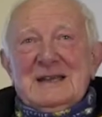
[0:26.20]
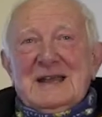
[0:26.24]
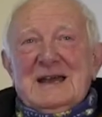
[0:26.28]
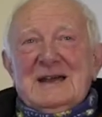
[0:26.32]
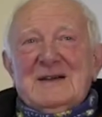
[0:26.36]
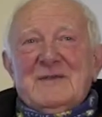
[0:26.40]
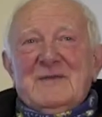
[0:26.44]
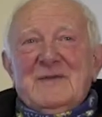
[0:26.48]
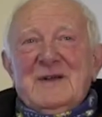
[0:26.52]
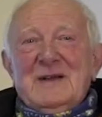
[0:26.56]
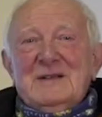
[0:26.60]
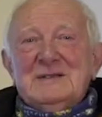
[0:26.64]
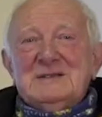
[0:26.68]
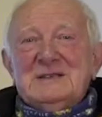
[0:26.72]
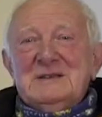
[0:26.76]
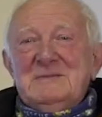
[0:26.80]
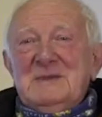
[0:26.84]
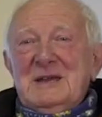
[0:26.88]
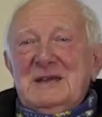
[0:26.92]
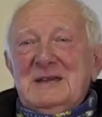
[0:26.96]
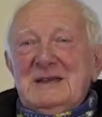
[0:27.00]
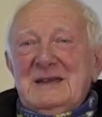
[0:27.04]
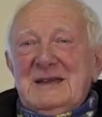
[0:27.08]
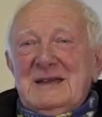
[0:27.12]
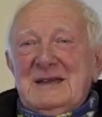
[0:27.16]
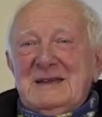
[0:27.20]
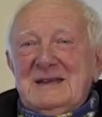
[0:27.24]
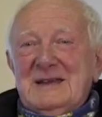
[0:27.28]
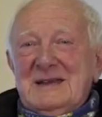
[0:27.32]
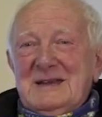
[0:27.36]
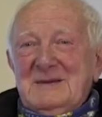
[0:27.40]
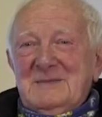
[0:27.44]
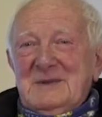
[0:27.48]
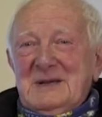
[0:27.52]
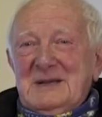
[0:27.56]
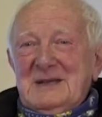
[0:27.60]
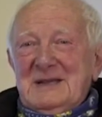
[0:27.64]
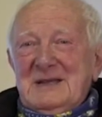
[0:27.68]
that fell to me.
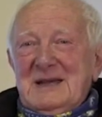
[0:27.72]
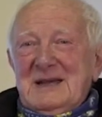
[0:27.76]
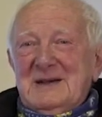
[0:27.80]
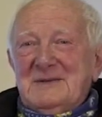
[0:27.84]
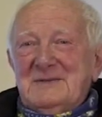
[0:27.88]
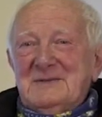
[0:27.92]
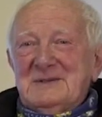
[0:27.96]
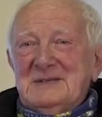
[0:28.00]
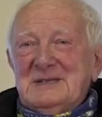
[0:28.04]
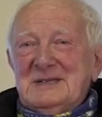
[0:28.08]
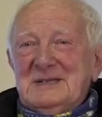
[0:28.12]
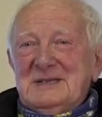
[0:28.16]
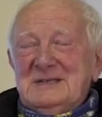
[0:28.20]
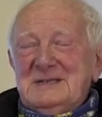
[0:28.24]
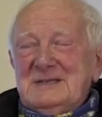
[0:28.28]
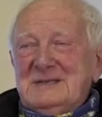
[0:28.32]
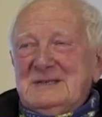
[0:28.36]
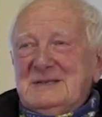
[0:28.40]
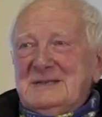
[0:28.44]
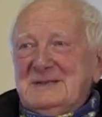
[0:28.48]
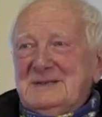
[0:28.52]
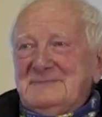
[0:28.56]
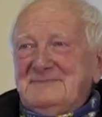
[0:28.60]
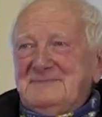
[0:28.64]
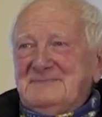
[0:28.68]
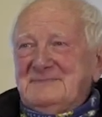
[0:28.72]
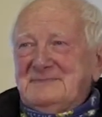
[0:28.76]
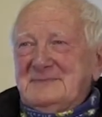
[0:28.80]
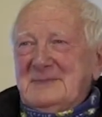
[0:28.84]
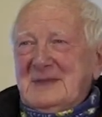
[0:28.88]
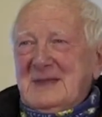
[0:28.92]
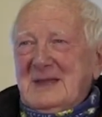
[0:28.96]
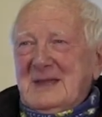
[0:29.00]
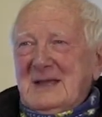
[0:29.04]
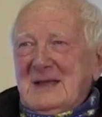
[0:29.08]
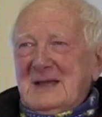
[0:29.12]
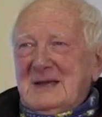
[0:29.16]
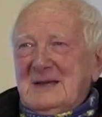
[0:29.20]
I mean, that was in
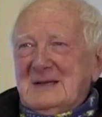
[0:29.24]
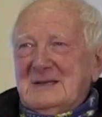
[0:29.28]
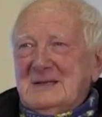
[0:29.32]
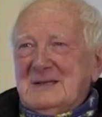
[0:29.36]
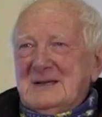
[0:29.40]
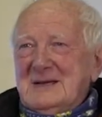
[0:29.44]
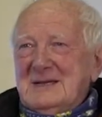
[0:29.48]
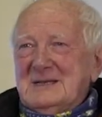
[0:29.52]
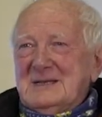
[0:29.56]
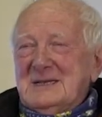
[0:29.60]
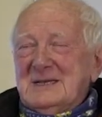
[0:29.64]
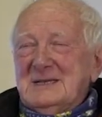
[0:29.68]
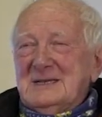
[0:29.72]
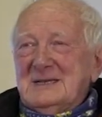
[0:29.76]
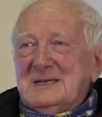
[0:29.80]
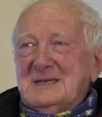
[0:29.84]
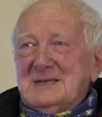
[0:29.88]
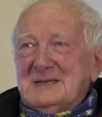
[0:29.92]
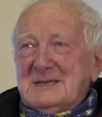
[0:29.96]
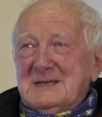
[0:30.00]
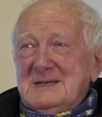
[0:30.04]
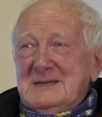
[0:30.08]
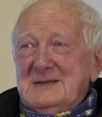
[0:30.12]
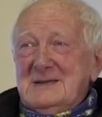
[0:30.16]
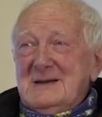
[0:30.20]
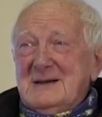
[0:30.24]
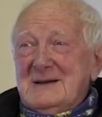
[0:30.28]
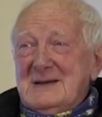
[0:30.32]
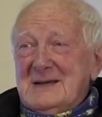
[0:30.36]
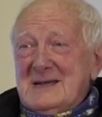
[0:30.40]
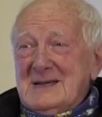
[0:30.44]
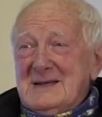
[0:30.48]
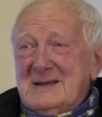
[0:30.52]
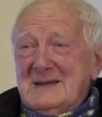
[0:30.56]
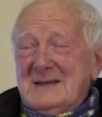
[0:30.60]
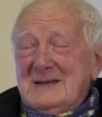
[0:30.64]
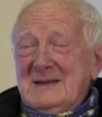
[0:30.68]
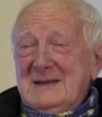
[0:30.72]

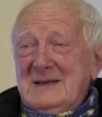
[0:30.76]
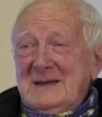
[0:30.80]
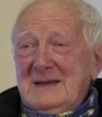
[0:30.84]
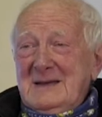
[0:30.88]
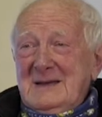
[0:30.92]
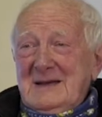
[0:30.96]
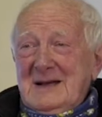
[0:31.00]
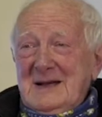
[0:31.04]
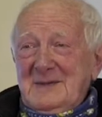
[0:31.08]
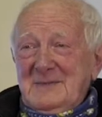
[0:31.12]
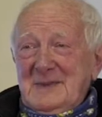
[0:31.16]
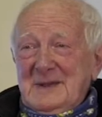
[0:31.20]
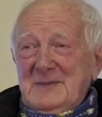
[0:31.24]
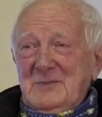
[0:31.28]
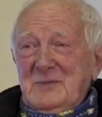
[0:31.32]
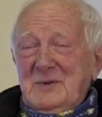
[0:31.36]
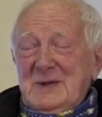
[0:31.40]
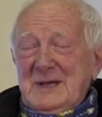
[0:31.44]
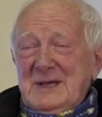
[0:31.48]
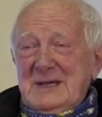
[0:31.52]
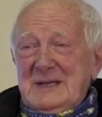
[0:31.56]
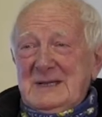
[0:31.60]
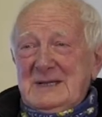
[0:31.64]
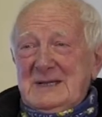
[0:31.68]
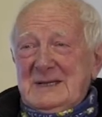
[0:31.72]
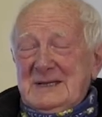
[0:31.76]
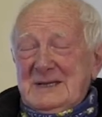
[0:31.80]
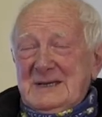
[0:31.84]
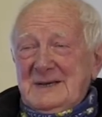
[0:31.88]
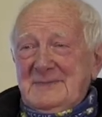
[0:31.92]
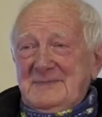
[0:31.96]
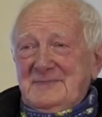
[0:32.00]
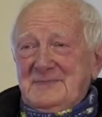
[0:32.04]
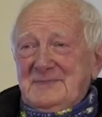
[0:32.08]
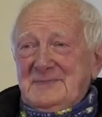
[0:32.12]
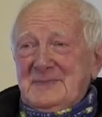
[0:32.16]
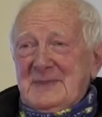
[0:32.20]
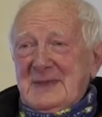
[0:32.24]
1969. I mean, we'd
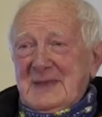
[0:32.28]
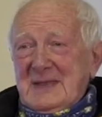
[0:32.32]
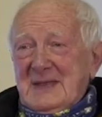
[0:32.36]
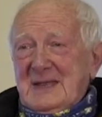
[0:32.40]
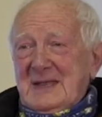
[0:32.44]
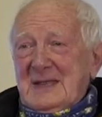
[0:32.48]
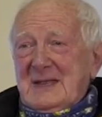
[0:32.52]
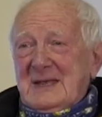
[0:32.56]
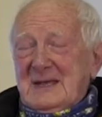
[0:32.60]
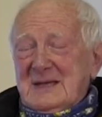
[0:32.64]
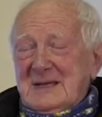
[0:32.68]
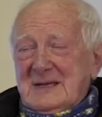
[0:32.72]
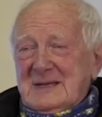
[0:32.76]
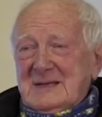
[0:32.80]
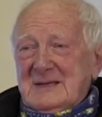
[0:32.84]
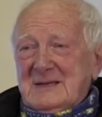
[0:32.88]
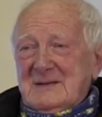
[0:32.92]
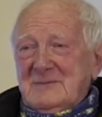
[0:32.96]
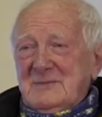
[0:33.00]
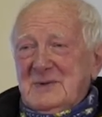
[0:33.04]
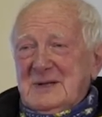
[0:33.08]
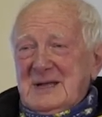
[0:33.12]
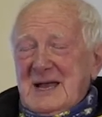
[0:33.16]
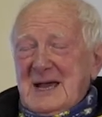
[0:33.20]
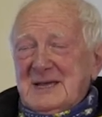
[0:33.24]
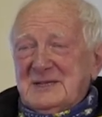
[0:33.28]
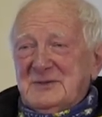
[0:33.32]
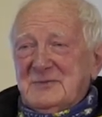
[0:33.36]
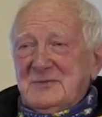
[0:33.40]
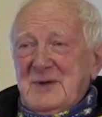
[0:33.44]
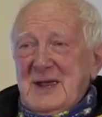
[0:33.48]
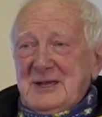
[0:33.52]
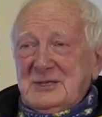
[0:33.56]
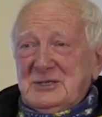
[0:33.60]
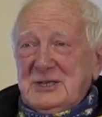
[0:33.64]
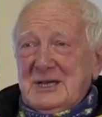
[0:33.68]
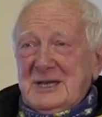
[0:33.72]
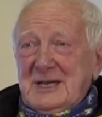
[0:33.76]
asked
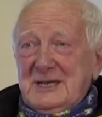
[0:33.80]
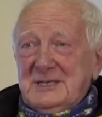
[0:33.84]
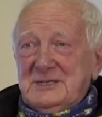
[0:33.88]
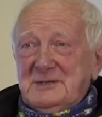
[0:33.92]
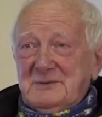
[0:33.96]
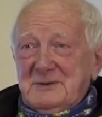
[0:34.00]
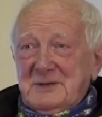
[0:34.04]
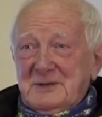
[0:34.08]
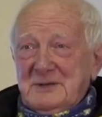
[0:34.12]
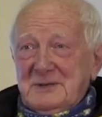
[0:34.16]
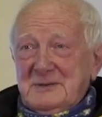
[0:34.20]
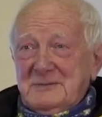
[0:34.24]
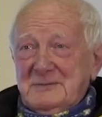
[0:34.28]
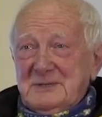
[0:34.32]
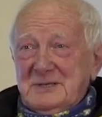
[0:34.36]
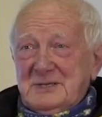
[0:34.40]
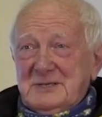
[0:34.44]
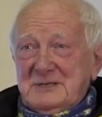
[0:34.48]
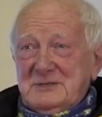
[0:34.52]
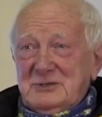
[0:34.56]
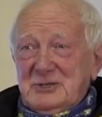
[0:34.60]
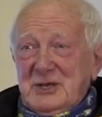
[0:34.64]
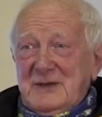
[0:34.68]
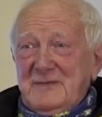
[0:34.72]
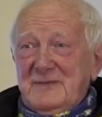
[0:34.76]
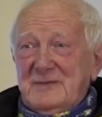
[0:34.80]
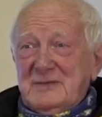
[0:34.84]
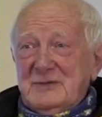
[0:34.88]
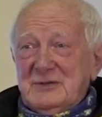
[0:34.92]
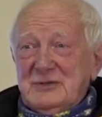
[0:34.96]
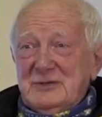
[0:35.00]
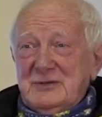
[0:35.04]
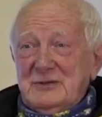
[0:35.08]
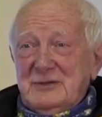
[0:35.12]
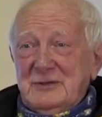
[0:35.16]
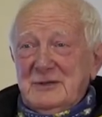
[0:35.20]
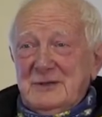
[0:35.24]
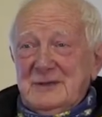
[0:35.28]
Reggie Ainsworth, who was chief
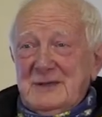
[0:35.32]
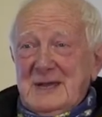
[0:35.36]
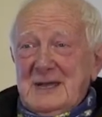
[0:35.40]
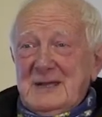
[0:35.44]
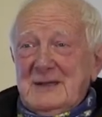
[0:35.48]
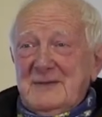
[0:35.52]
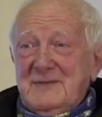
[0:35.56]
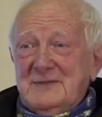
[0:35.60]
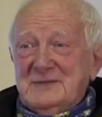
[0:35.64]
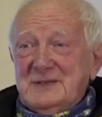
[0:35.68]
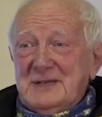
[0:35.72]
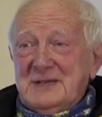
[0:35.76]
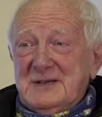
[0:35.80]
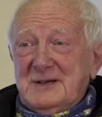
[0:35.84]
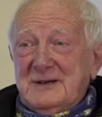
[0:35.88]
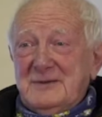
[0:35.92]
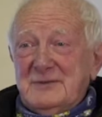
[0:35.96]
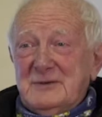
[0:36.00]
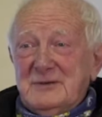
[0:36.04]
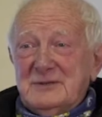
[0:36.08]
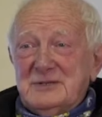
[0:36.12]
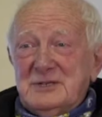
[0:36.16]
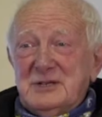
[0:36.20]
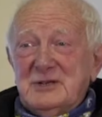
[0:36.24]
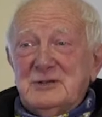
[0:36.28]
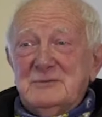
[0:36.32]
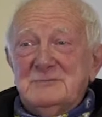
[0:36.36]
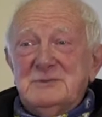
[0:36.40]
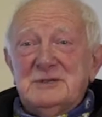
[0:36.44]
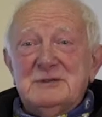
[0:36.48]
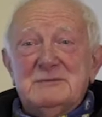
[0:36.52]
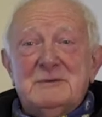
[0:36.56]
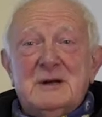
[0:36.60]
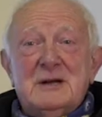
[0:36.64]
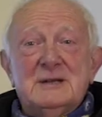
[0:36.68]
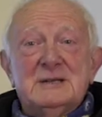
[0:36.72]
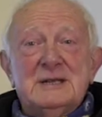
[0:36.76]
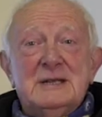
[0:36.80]
controller then of CRO, to come
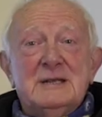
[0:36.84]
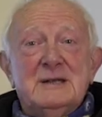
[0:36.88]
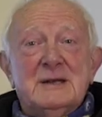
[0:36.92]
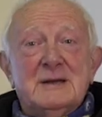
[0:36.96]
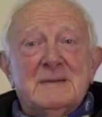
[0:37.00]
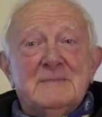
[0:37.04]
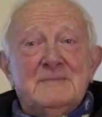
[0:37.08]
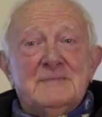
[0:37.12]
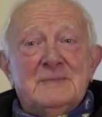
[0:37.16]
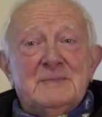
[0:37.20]
to our dinner,